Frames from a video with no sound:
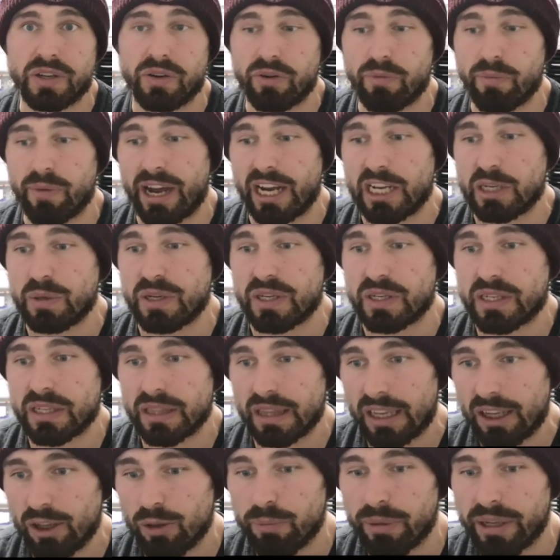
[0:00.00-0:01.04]
It reminds me
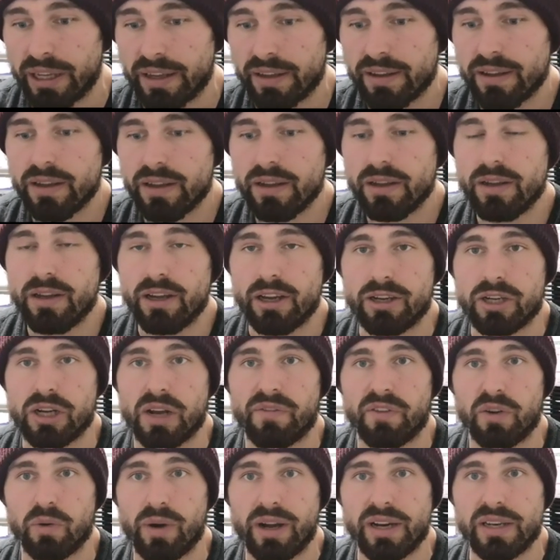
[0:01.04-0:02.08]
a little bit of
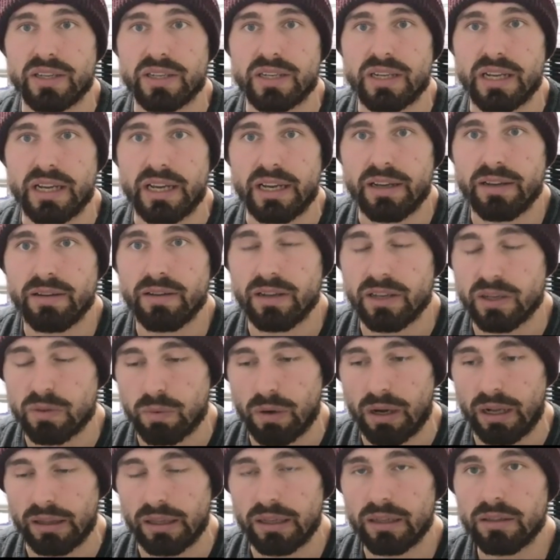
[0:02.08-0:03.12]
Sheffield Wednesday as
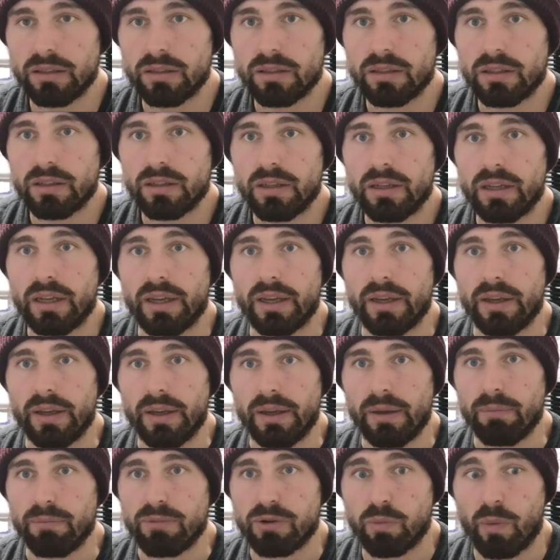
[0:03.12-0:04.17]
well.
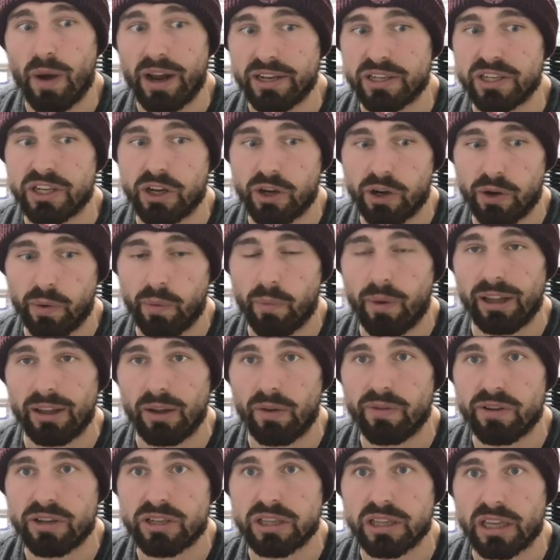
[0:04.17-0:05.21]
Wednesday doing well,
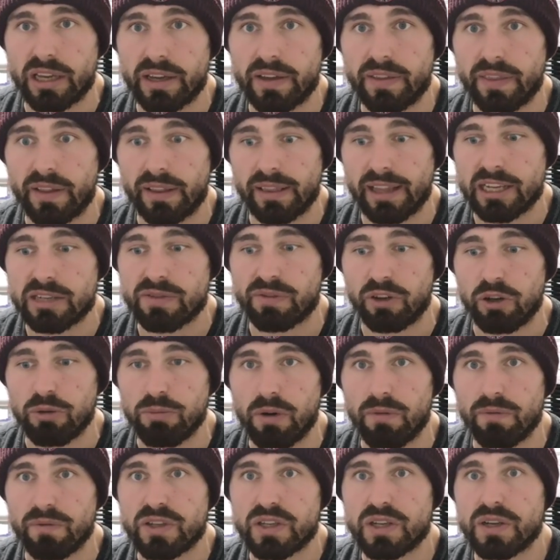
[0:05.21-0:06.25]
obviously, in the last few
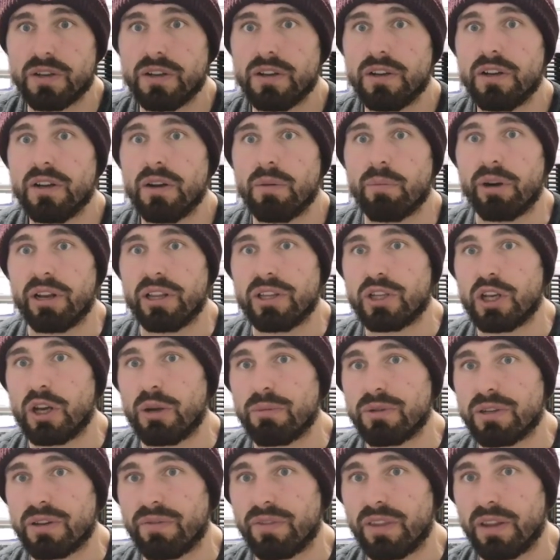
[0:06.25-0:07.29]
months. But in
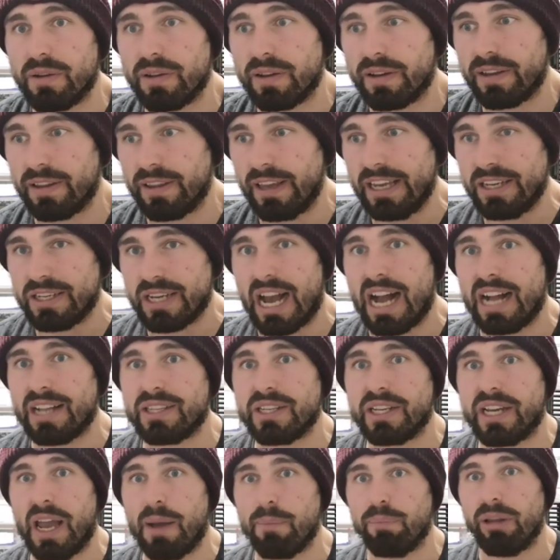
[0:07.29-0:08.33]
terms of, it's hard
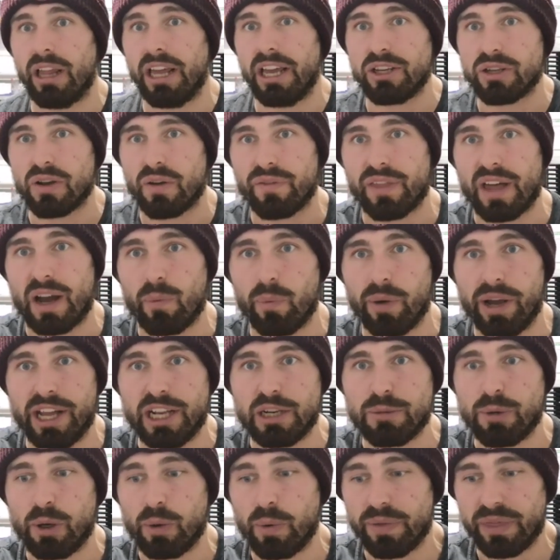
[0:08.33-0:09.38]
to get players off that
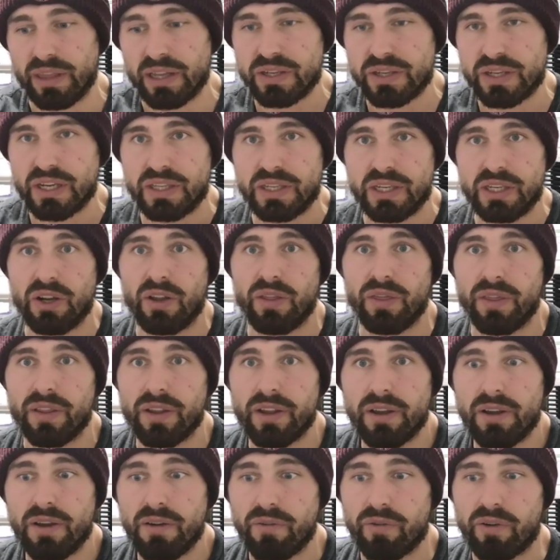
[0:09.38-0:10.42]
wage bill when they're sitting on
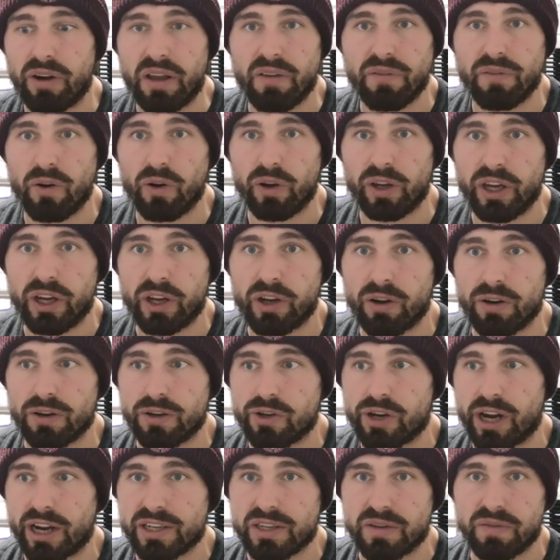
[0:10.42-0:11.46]
3 or 4 year
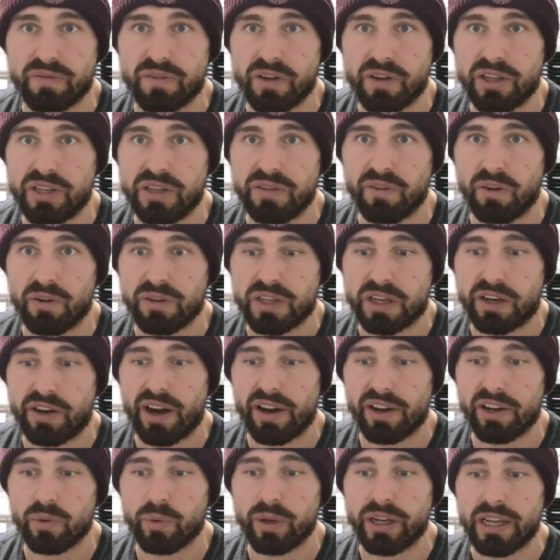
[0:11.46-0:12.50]
contracts on 30, 40
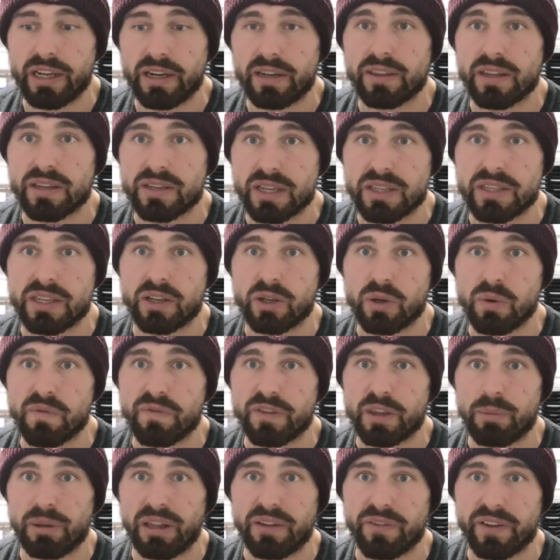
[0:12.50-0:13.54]
grand a week. They're sitting
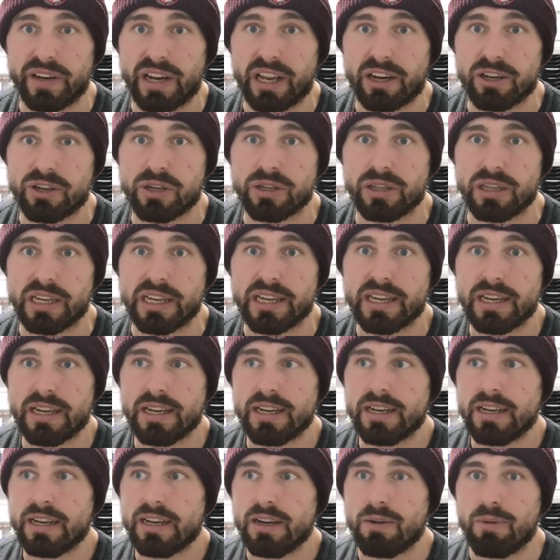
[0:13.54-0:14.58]
comfortably financially
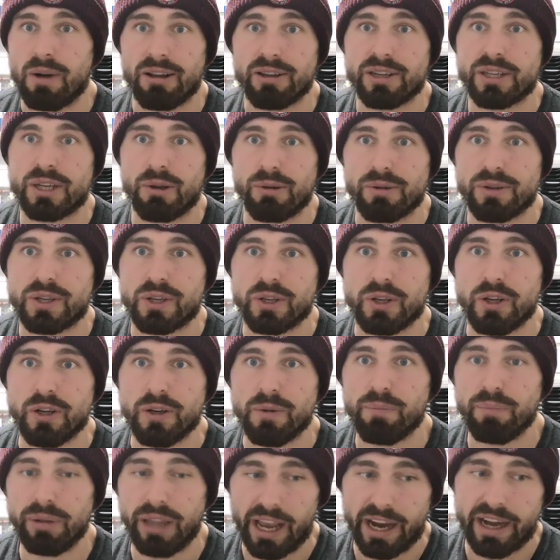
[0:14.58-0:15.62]
whilst
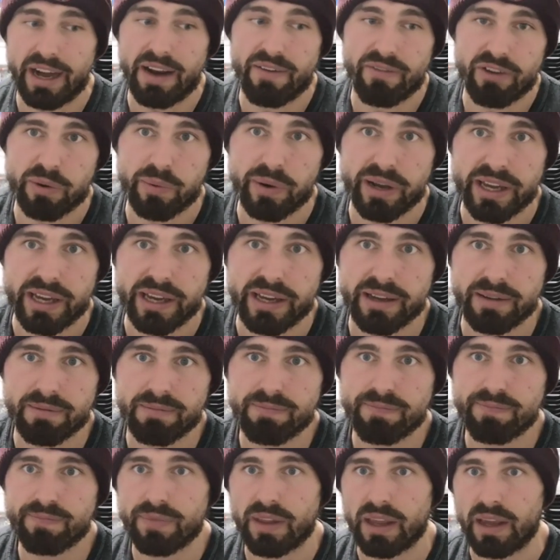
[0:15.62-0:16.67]
also playing every week
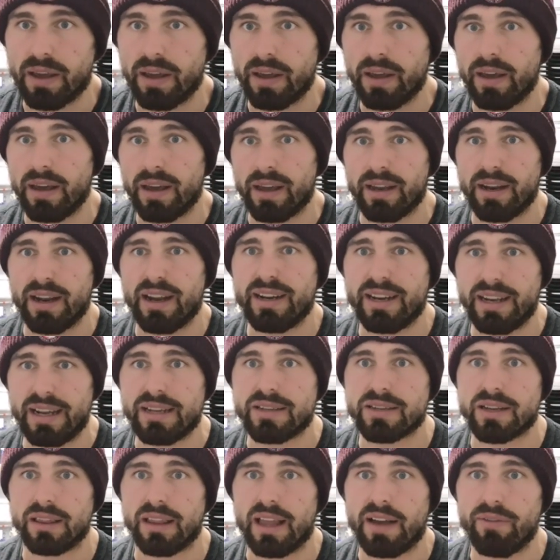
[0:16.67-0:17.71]
a
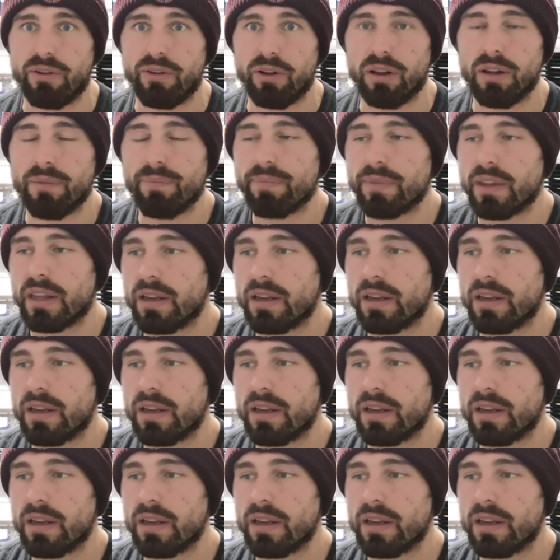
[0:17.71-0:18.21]
decent level.